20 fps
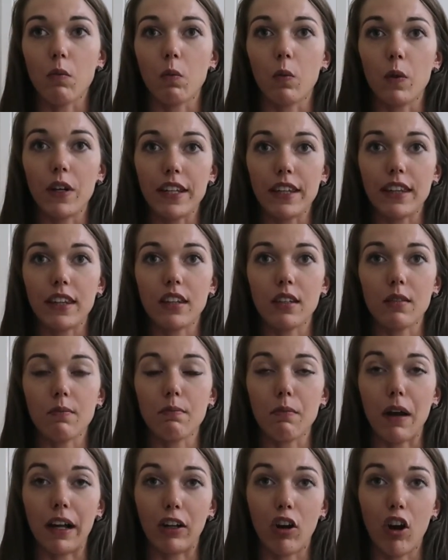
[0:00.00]
with
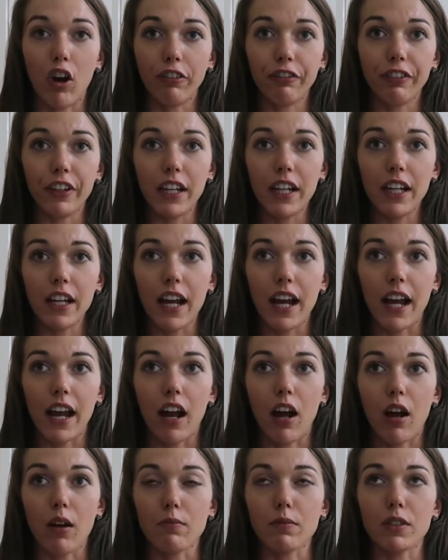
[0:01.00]
my coffee,
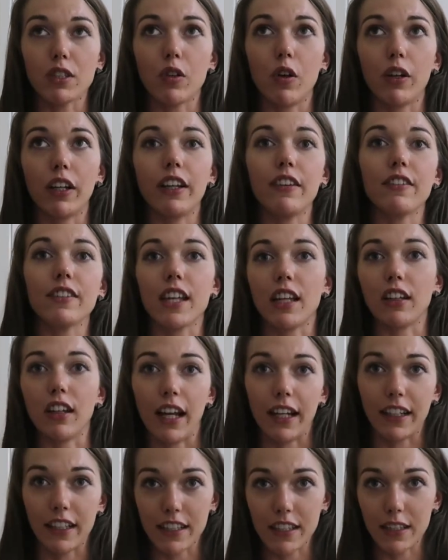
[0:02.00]
so it gives it
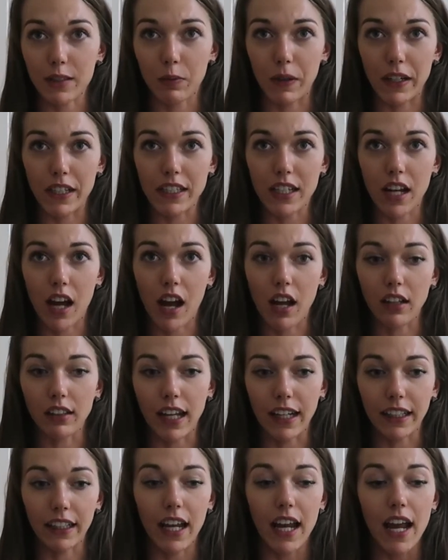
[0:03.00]
like a sweeter,
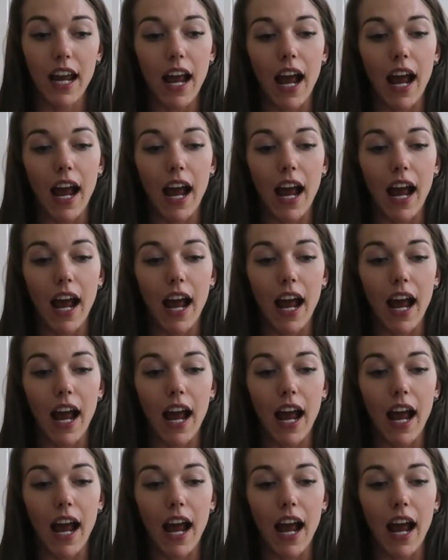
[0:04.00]
like